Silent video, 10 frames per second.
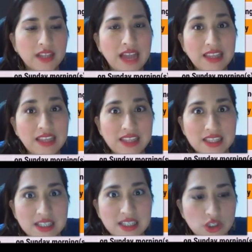
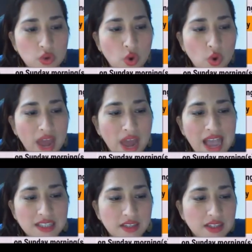Adidas store,
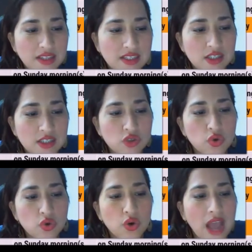at Adidas
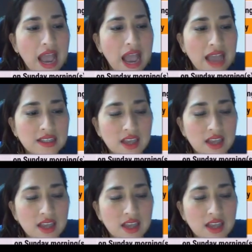store, at